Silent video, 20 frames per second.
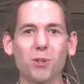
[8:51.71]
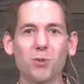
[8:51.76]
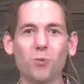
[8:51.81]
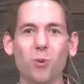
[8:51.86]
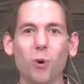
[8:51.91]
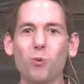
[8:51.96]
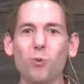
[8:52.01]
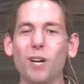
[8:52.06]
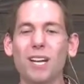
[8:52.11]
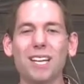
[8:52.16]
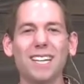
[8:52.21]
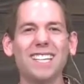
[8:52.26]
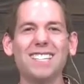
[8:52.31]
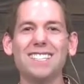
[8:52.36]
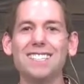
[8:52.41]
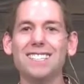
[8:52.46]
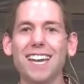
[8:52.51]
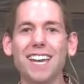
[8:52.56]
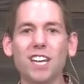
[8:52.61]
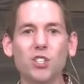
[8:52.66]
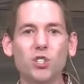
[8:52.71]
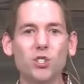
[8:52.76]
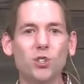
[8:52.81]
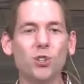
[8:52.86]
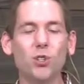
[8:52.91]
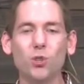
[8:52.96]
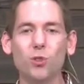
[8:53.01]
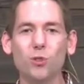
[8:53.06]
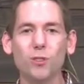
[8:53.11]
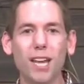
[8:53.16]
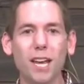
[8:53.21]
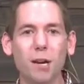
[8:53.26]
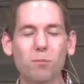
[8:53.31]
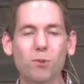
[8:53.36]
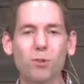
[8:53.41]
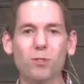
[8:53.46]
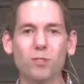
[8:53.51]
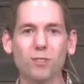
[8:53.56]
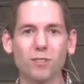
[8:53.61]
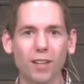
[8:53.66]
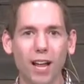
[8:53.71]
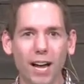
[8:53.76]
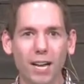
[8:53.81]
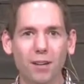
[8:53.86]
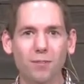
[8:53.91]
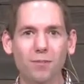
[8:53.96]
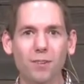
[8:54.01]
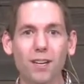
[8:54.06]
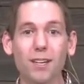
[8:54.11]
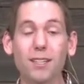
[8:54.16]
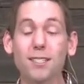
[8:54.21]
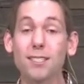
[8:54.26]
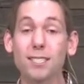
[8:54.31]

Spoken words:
you won't endanger your neighbor's life,